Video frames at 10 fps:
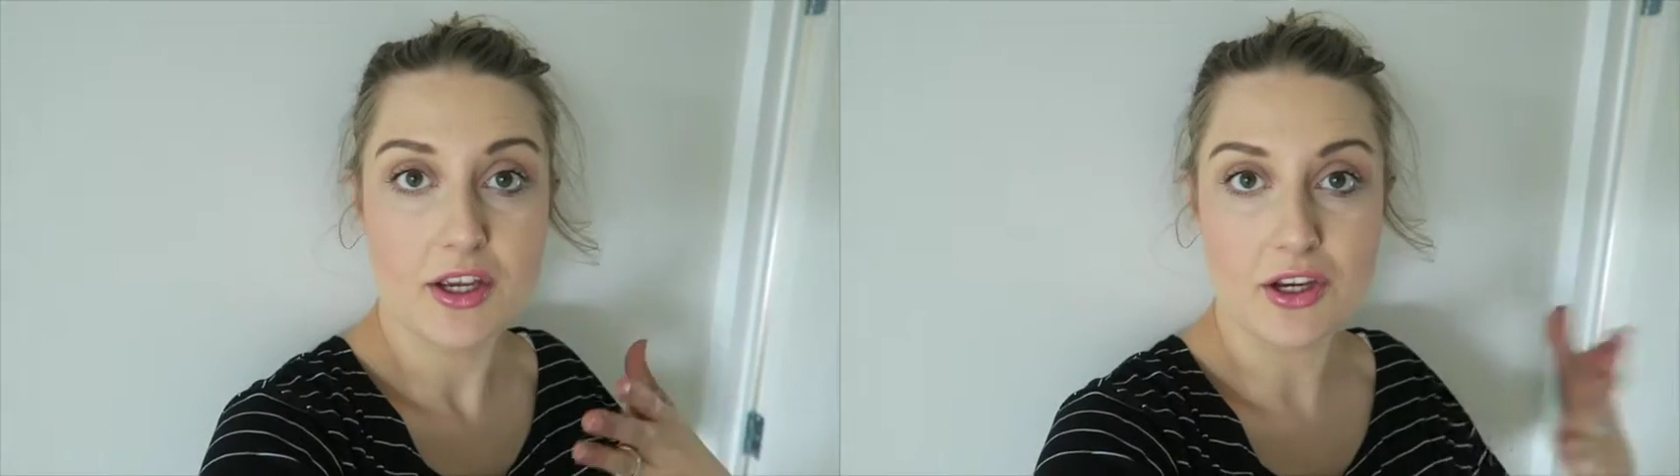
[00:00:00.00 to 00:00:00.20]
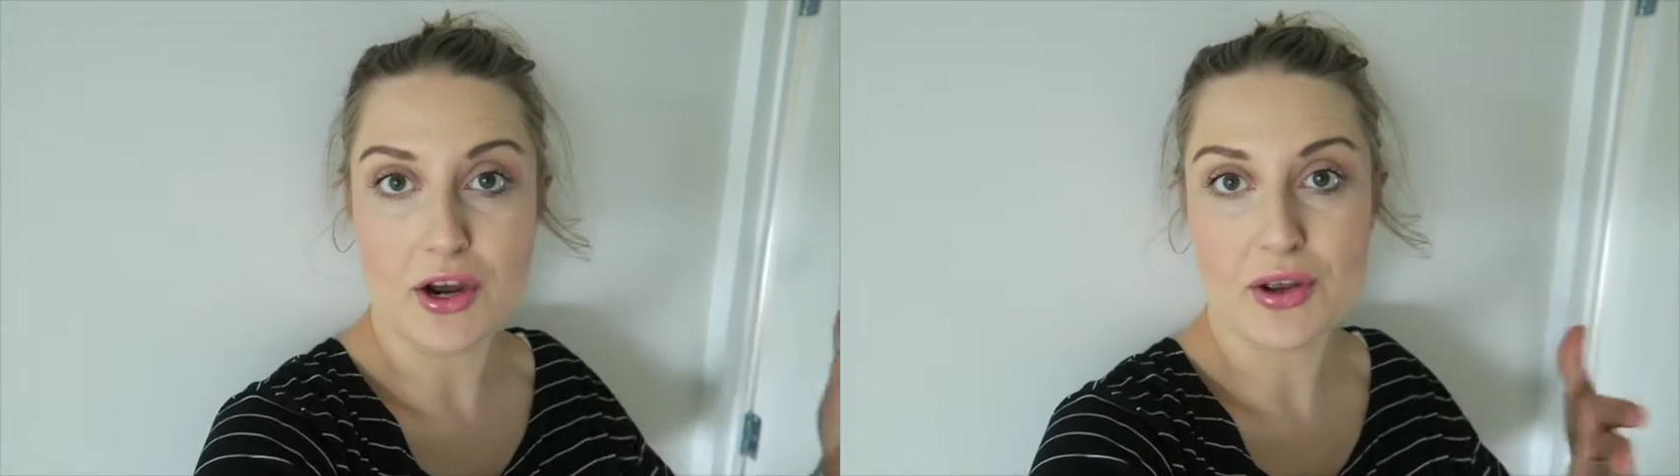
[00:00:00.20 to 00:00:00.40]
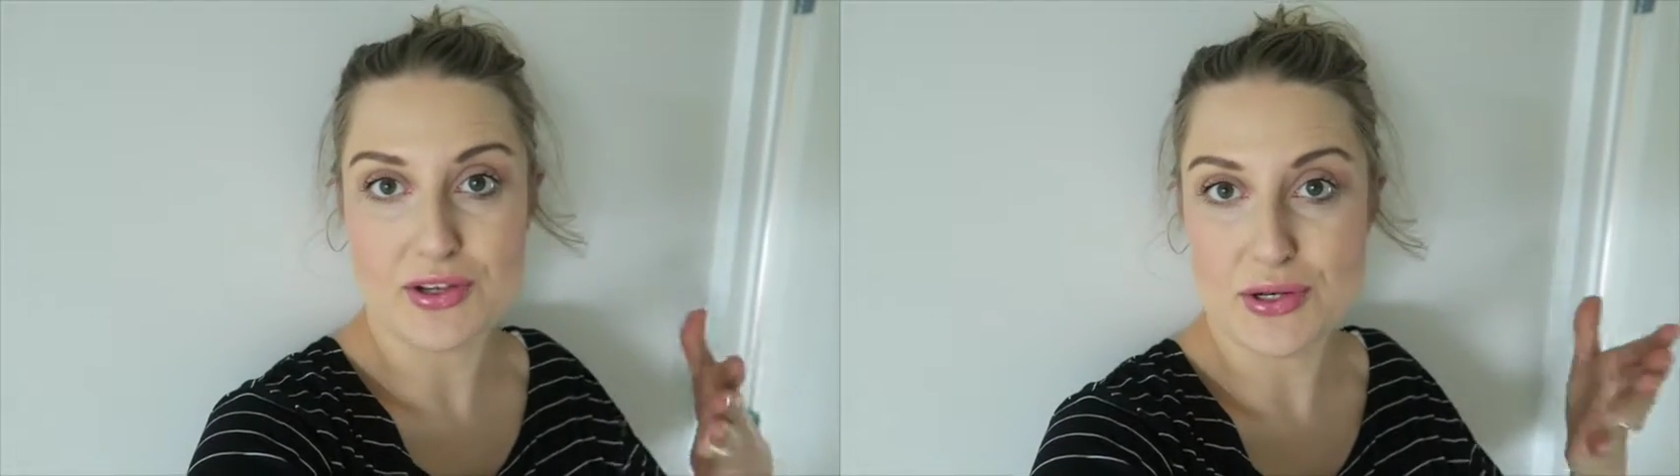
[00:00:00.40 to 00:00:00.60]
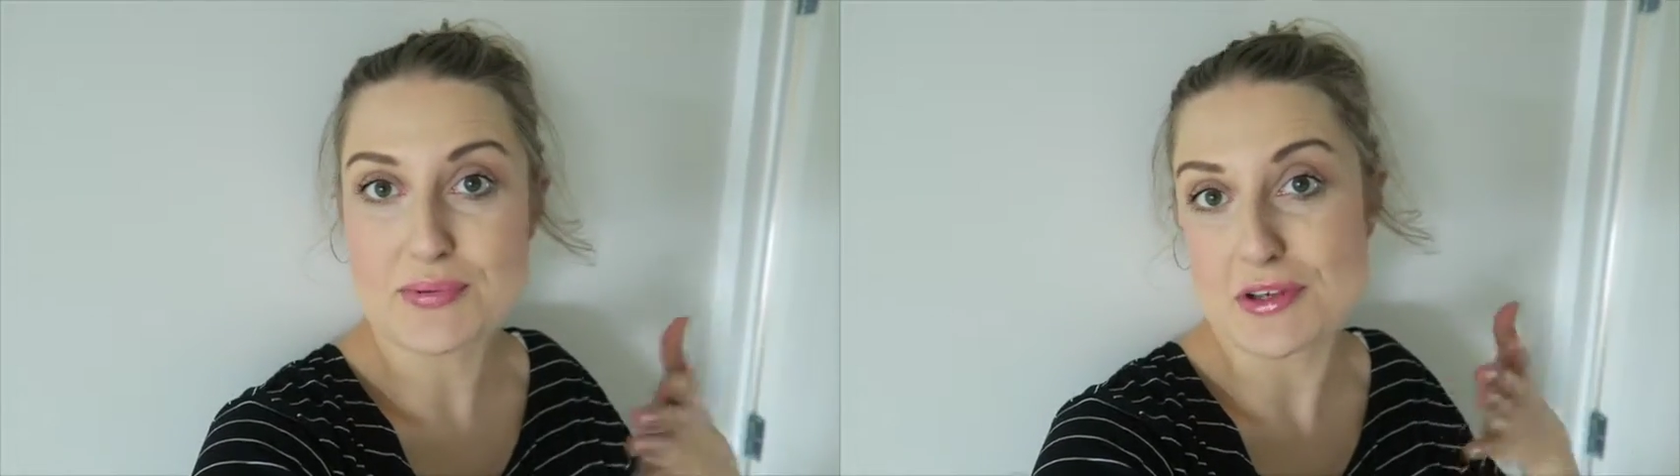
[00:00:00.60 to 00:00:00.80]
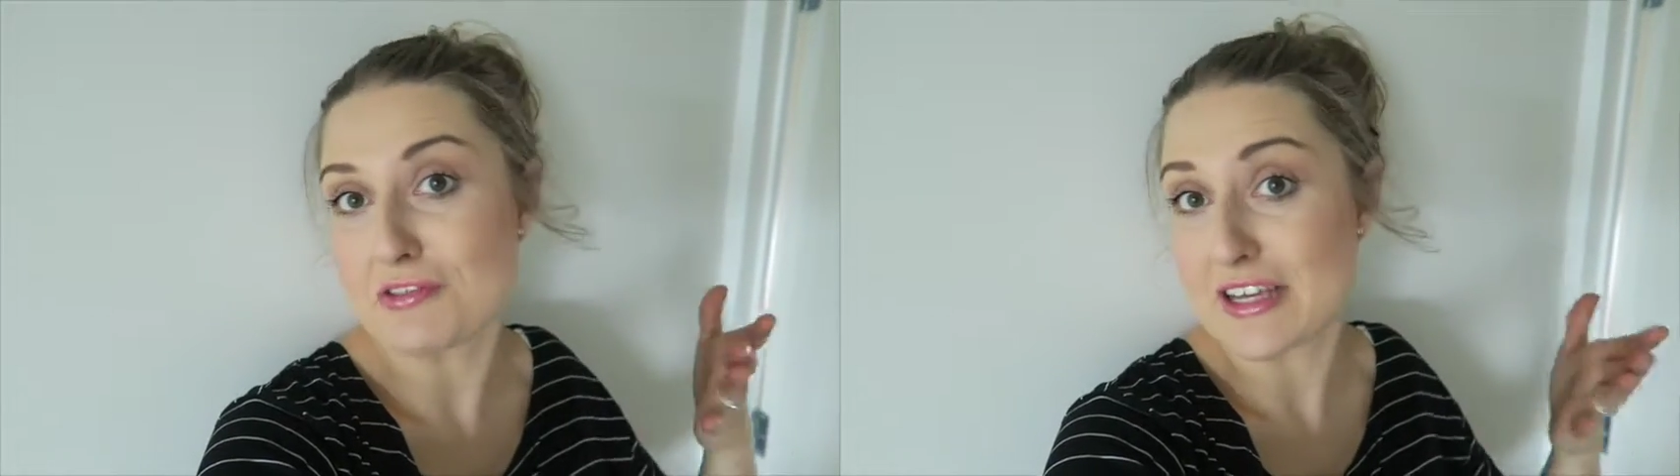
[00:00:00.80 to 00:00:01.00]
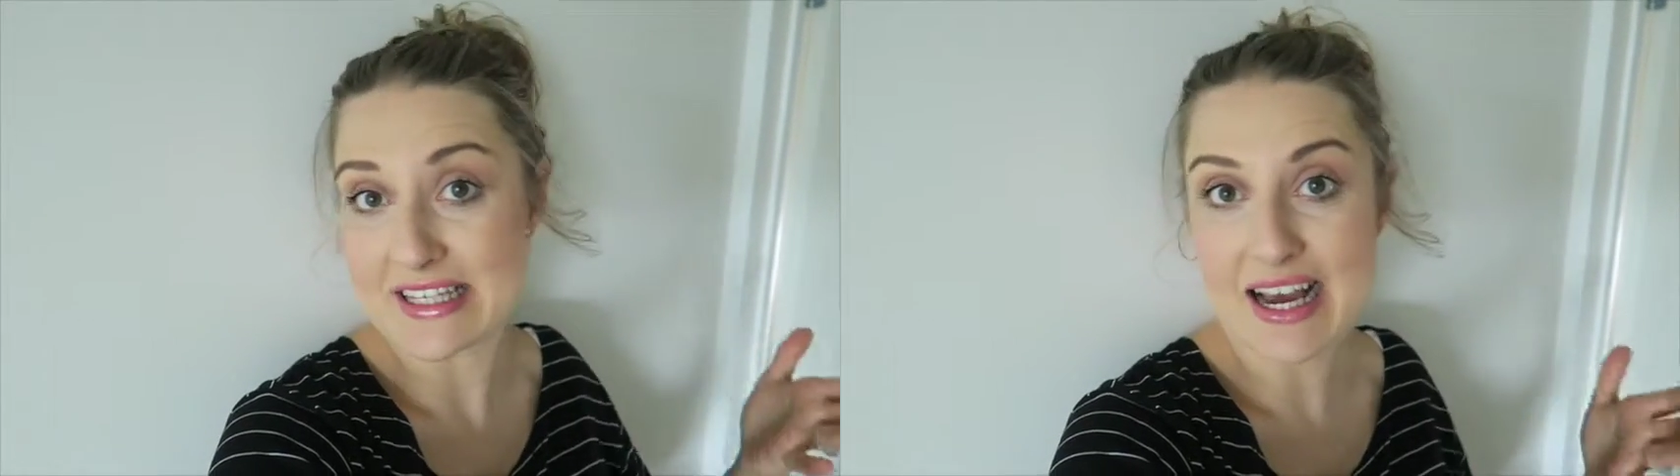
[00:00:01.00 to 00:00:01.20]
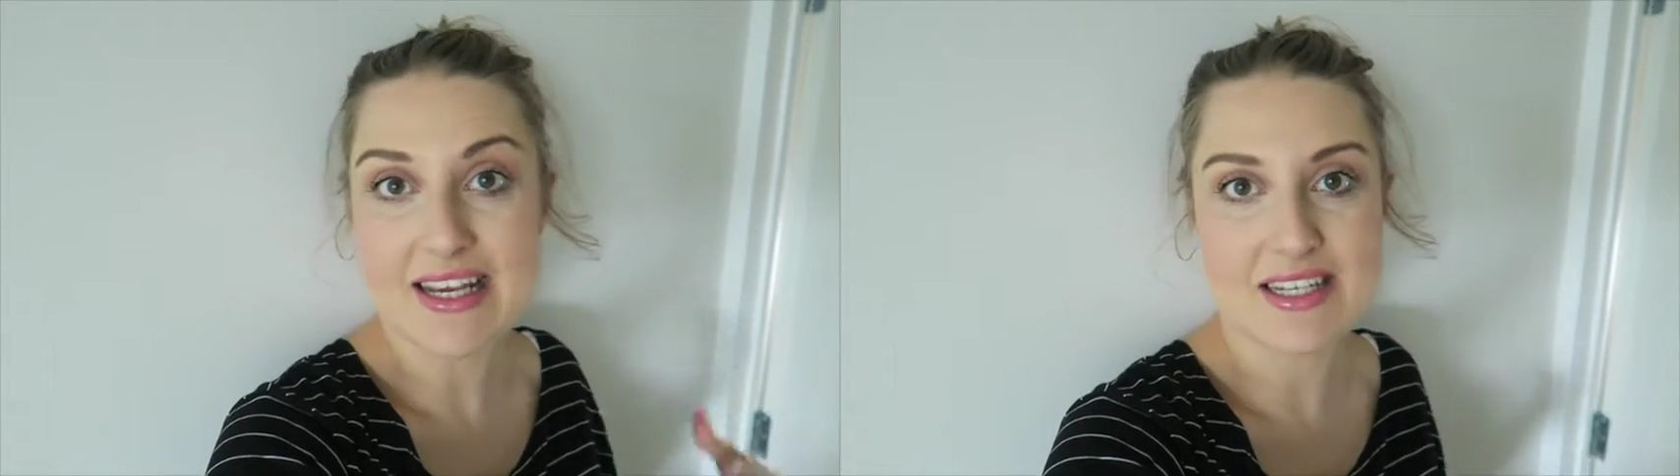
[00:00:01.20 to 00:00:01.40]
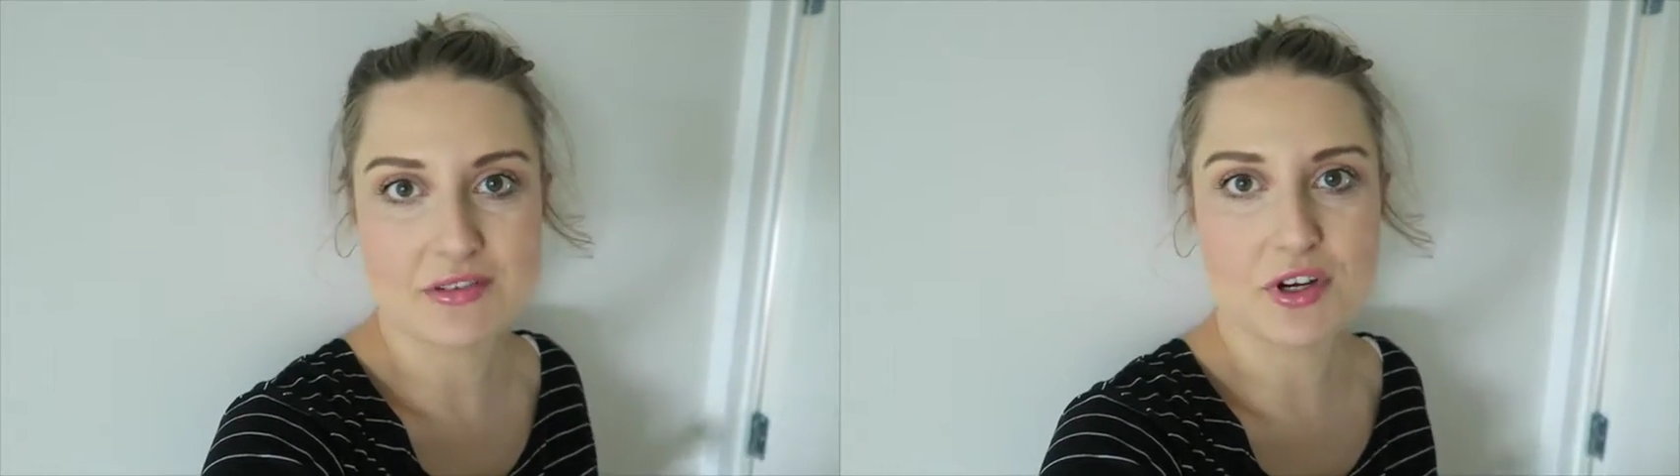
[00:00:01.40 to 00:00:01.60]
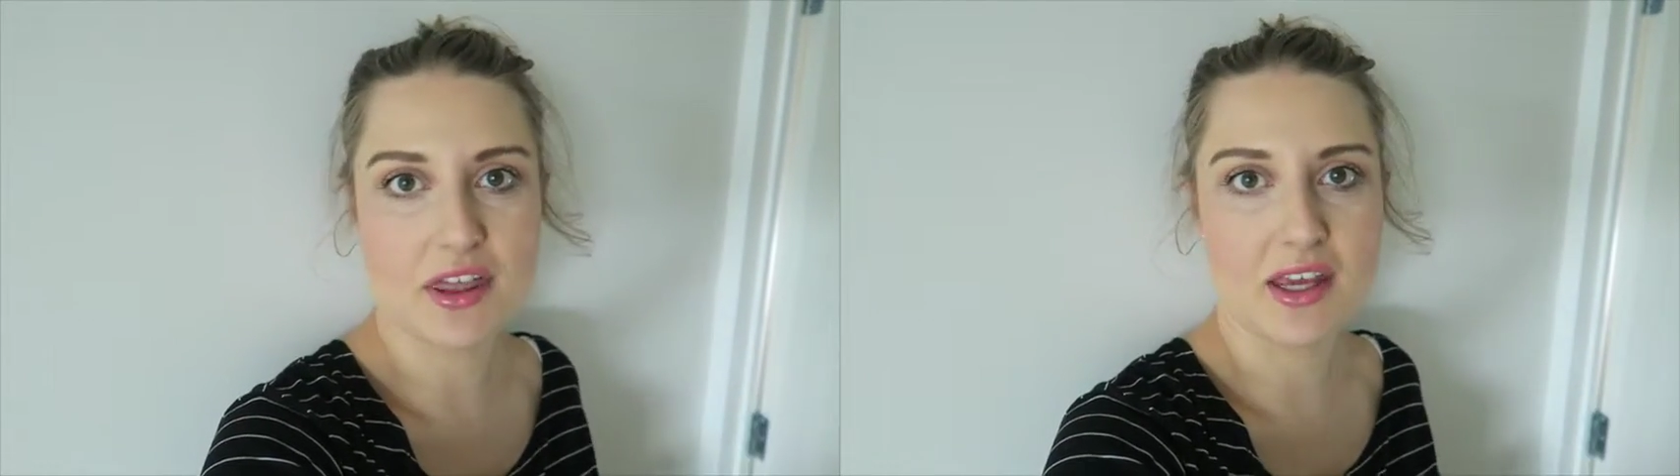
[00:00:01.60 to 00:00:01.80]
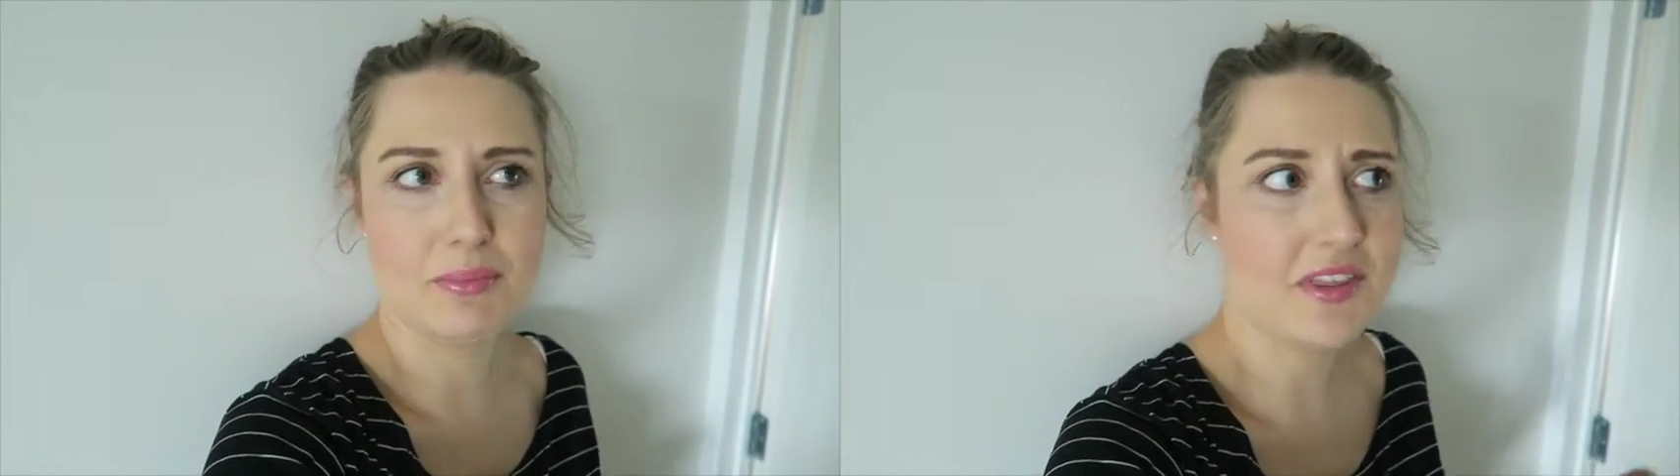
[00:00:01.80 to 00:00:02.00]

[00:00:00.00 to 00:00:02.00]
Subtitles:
you know, in terms of his size and everything,